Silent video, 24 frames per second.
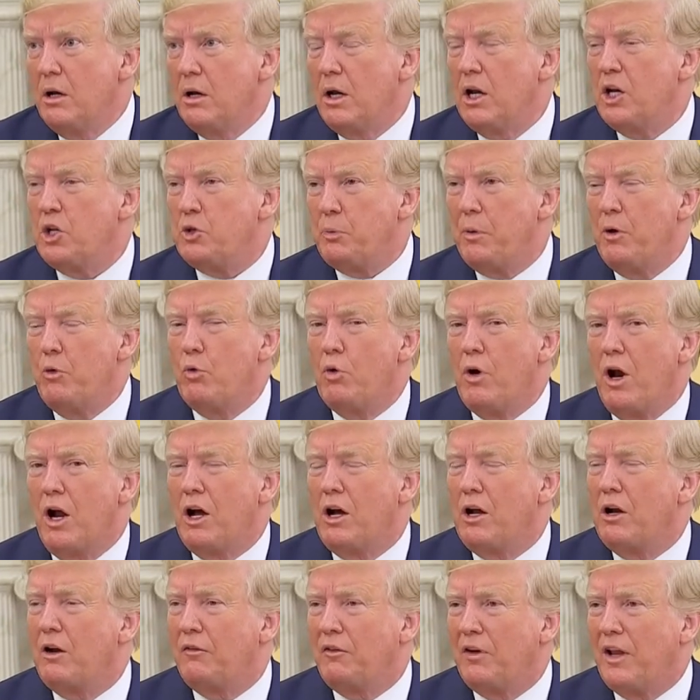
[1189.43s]
it's been
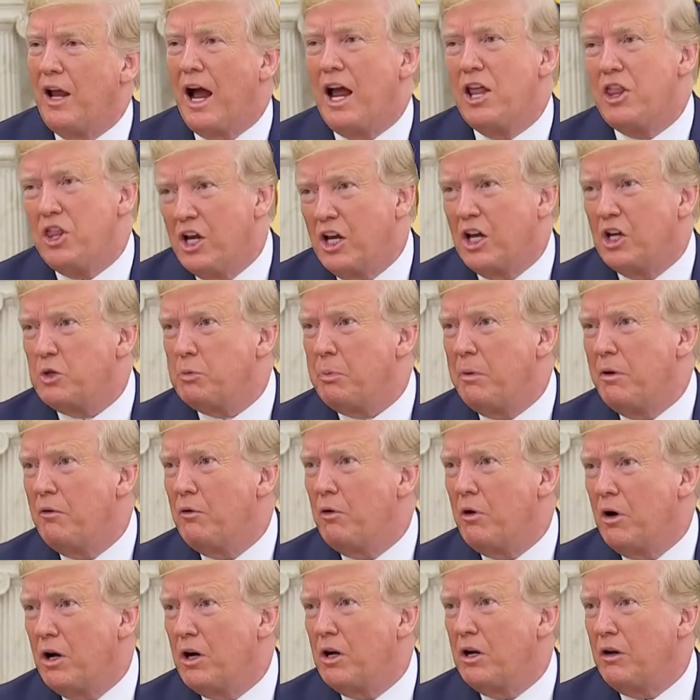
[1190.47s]
relatively, I think it's been
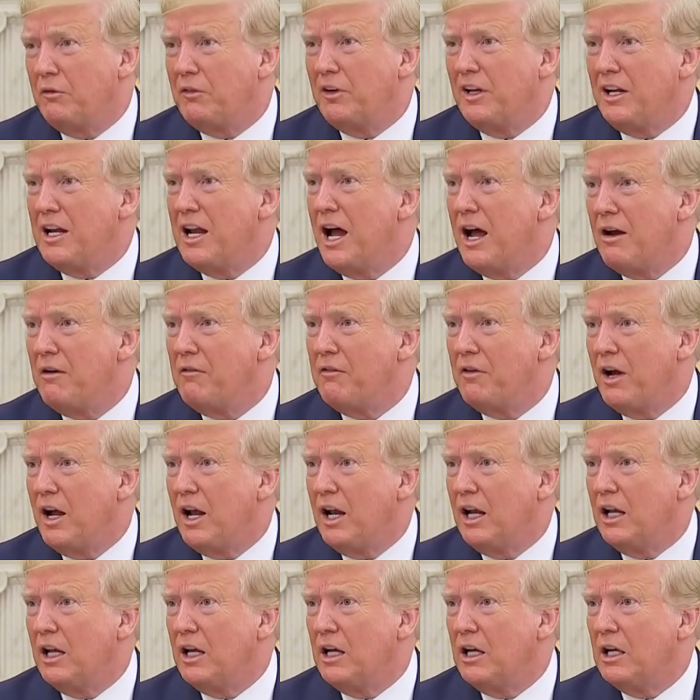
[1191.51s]
relatively
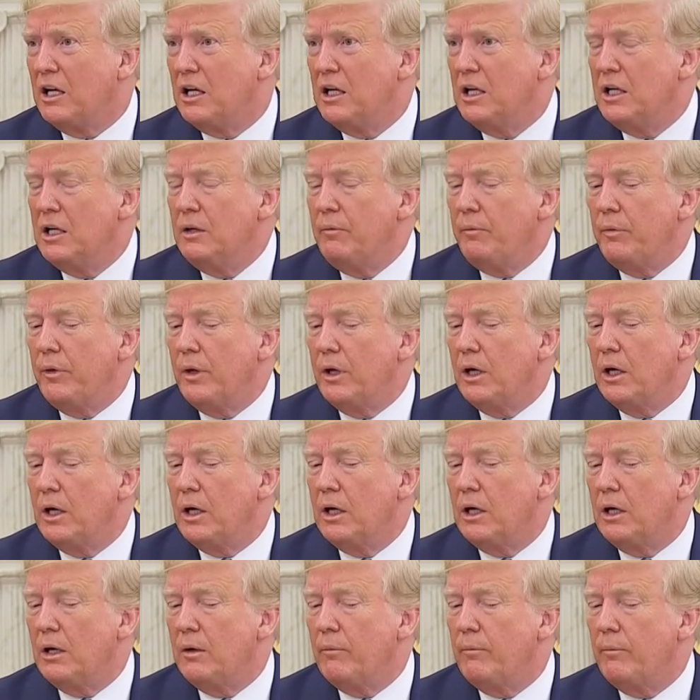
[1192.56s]
nonviolent.
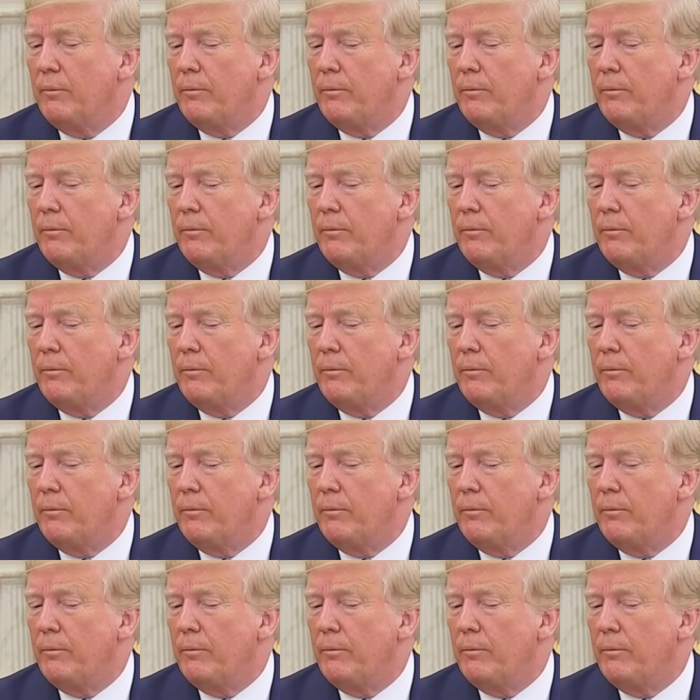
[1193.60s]
Uh, Do